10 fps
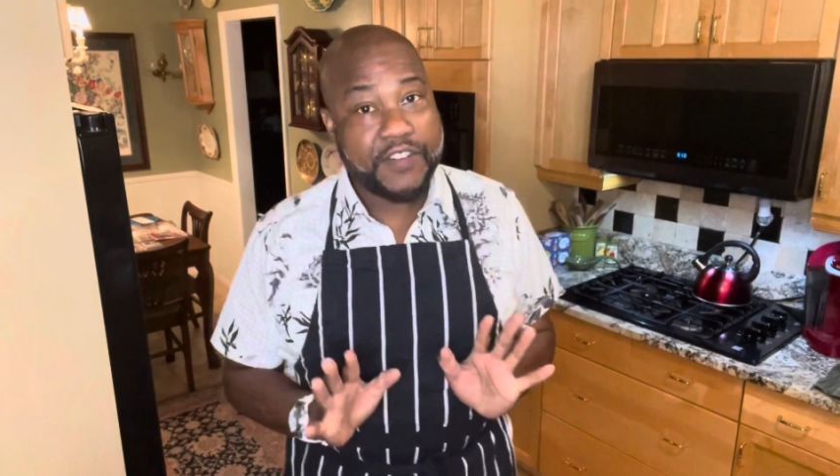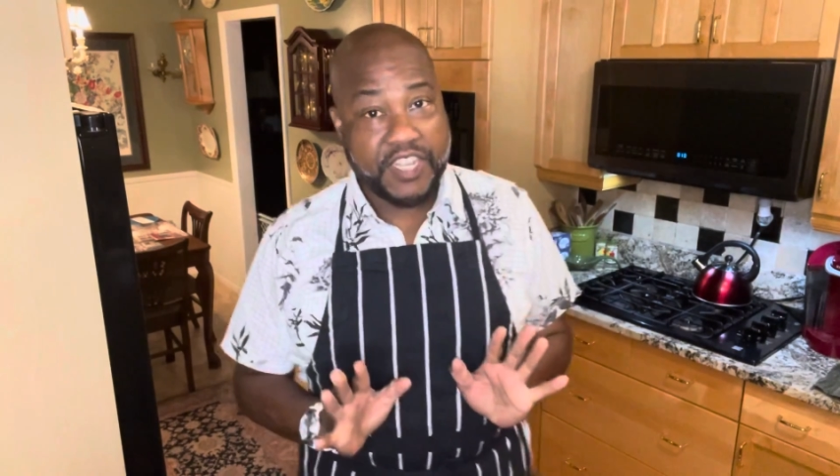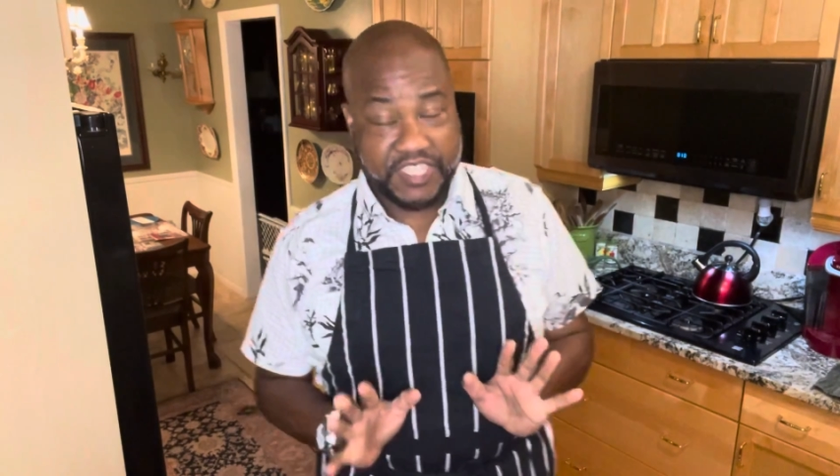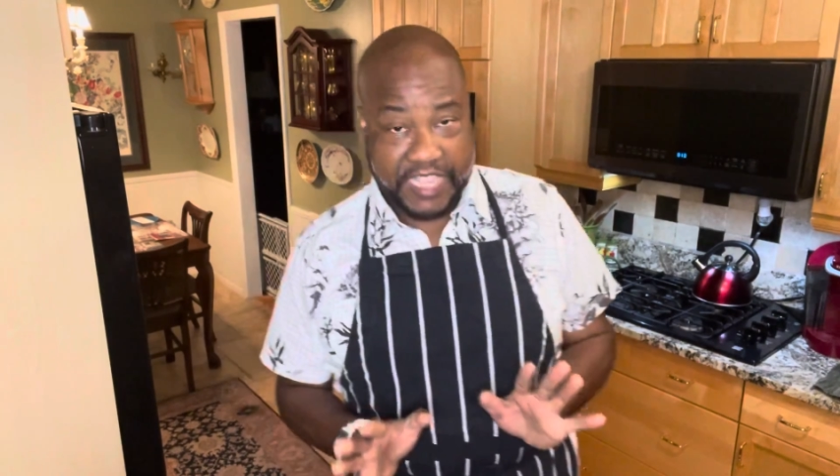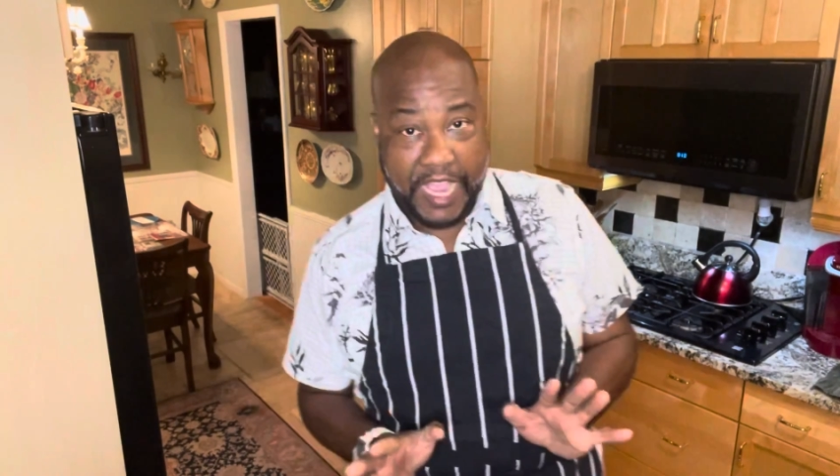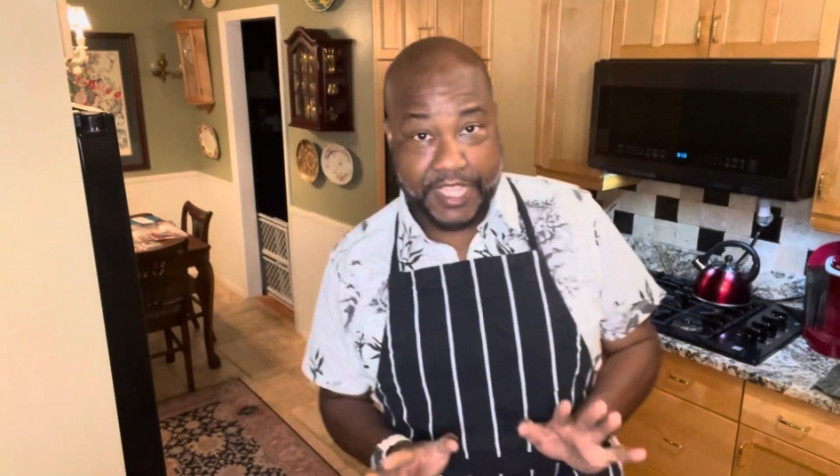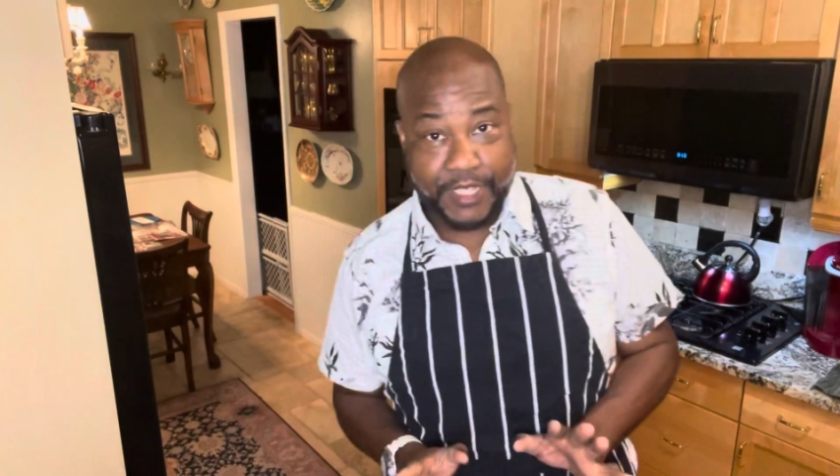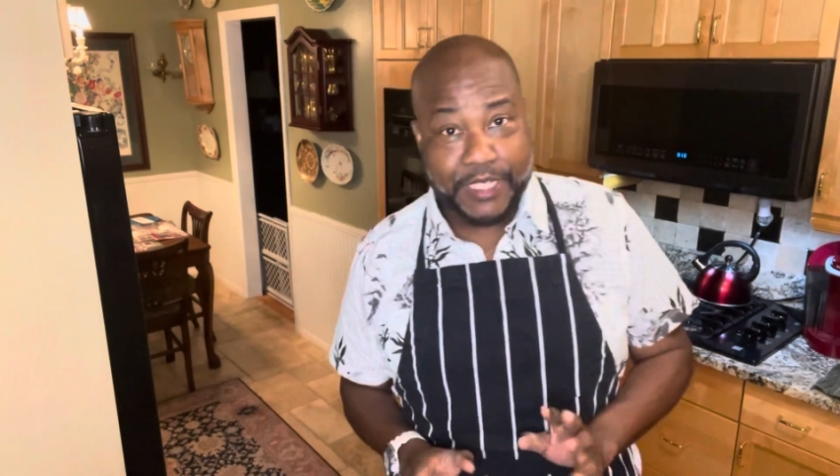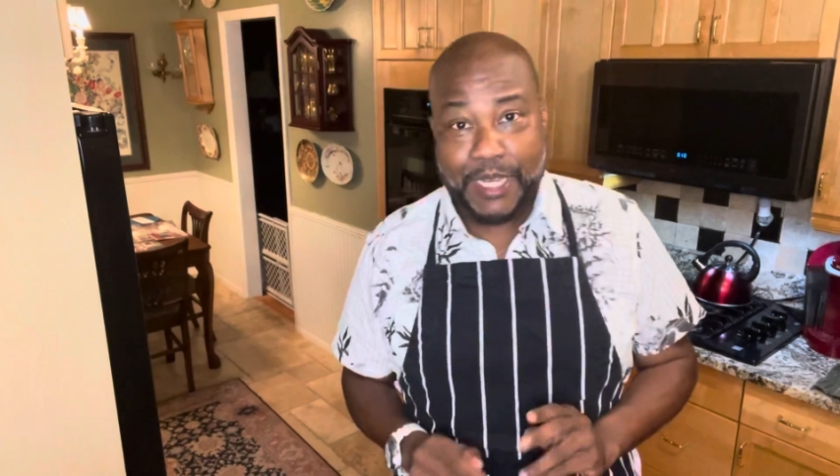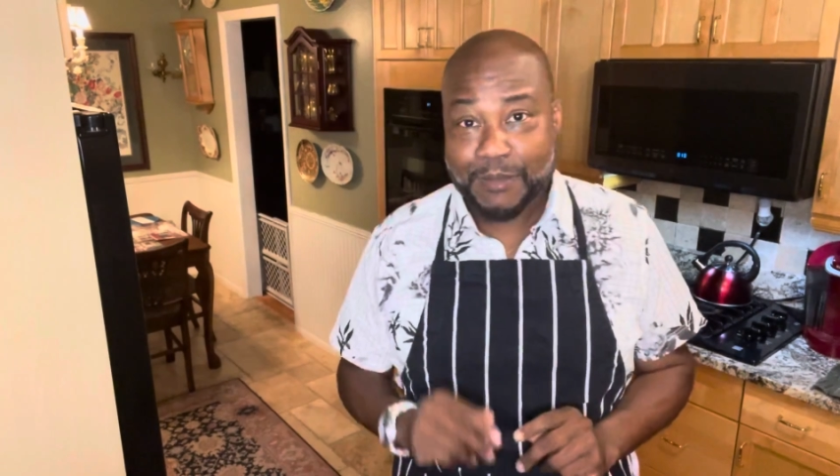
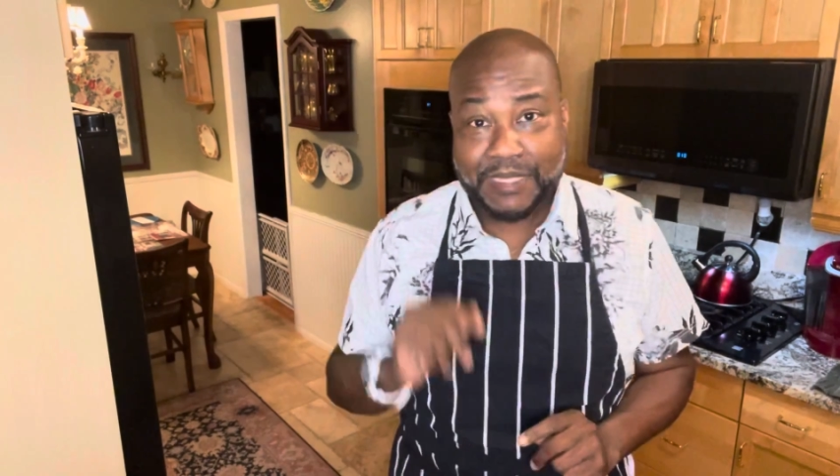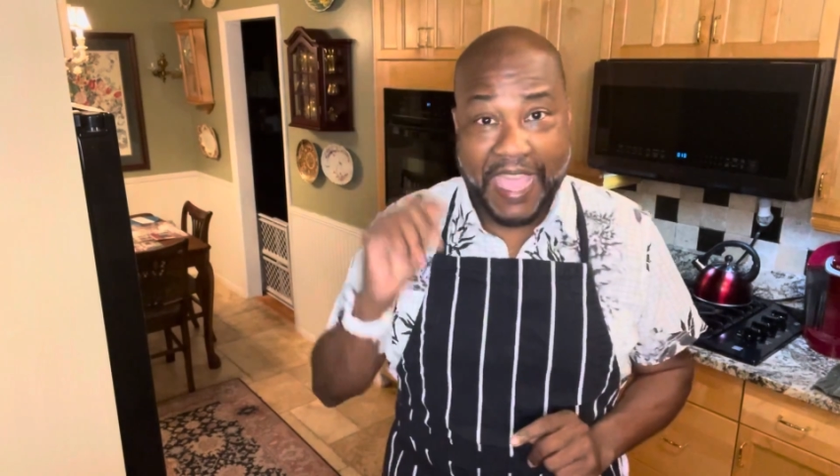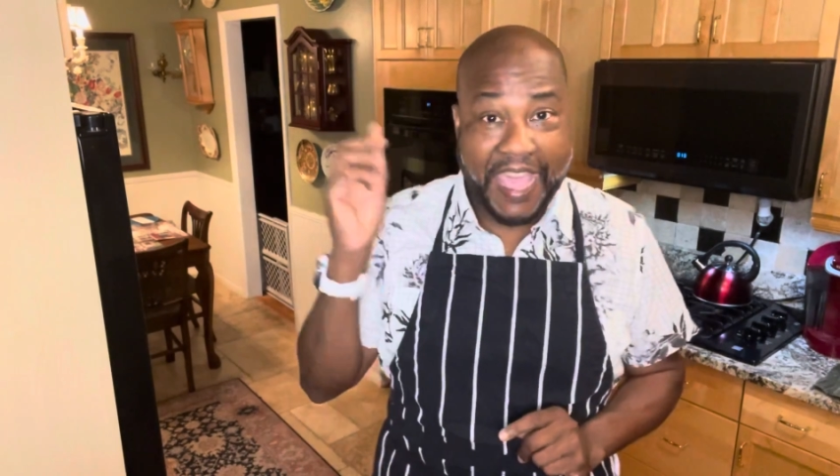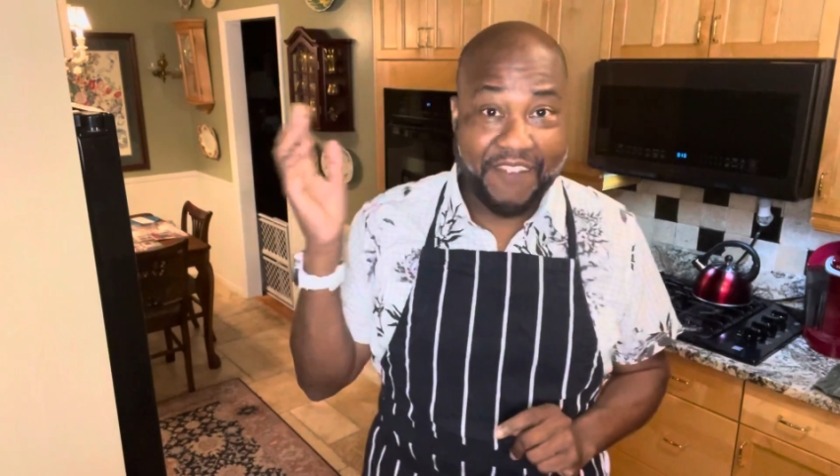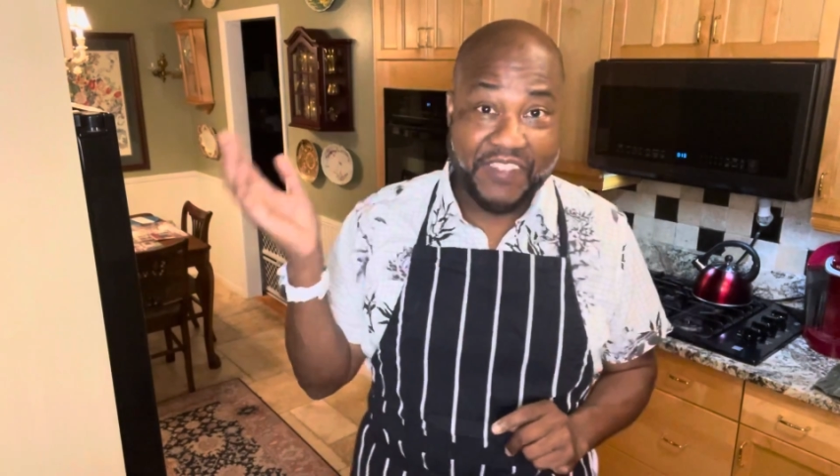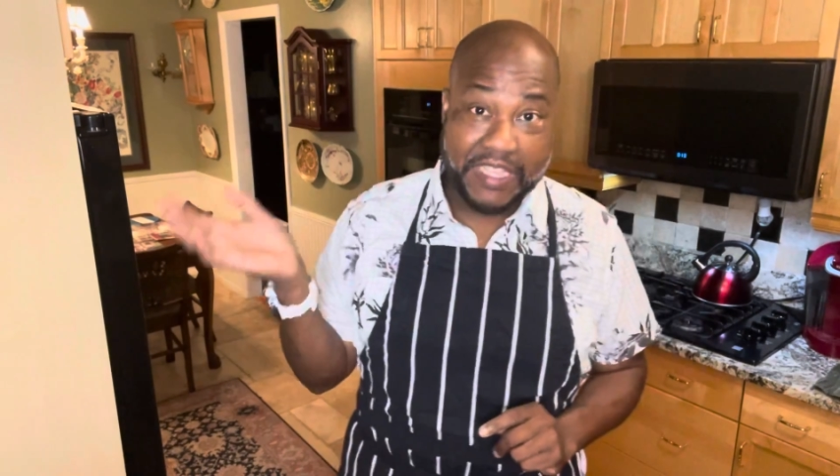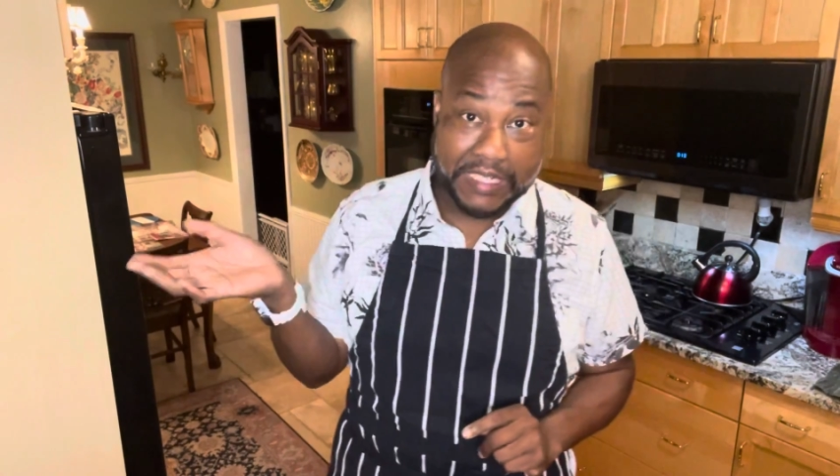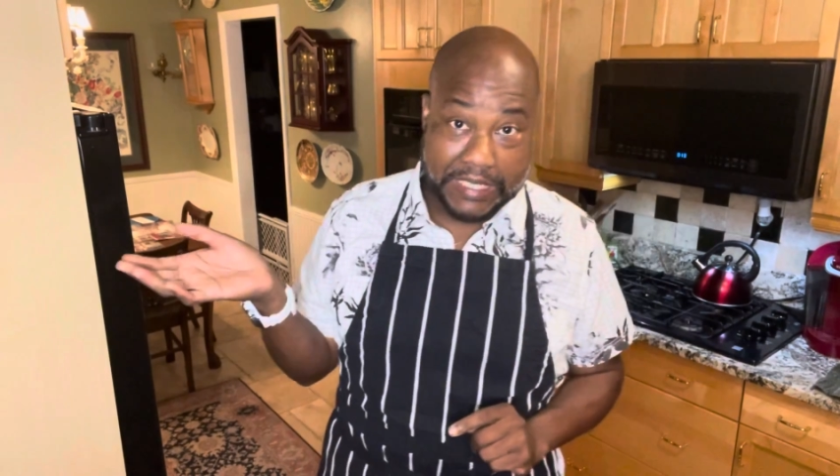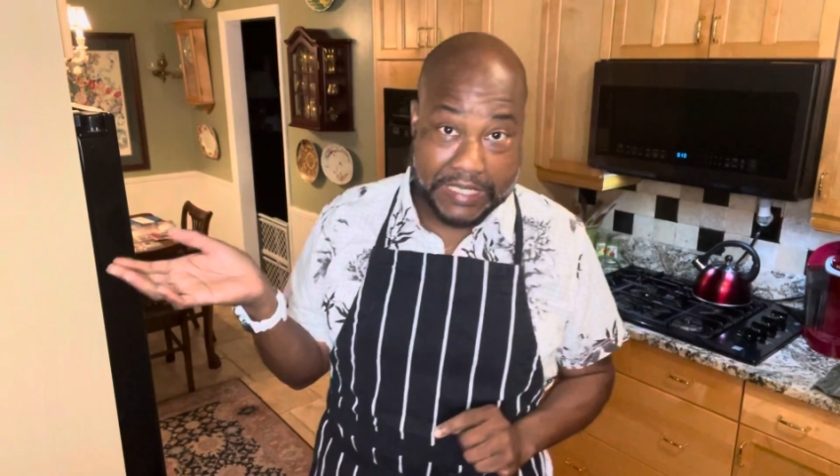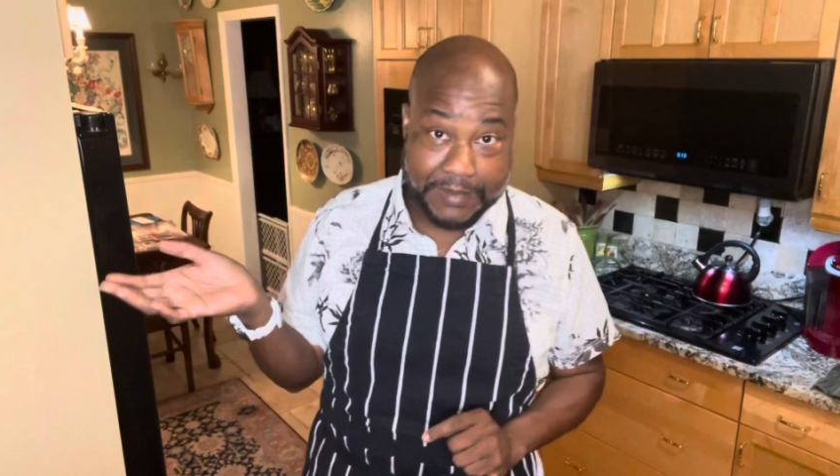lasagna comes half
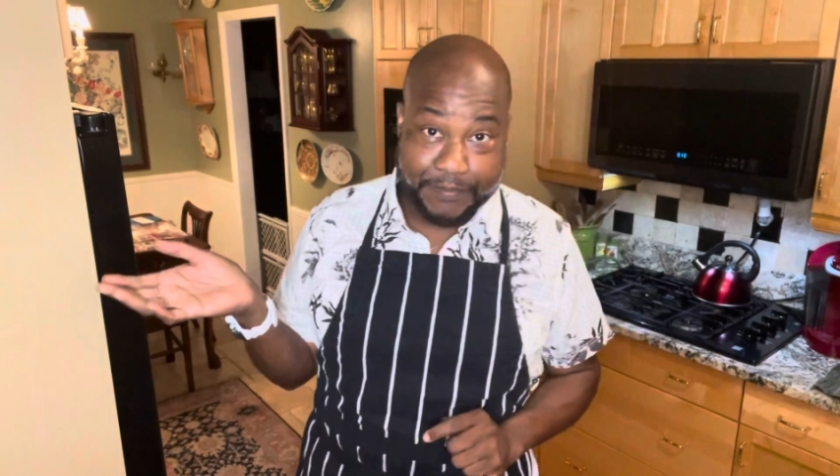Italy,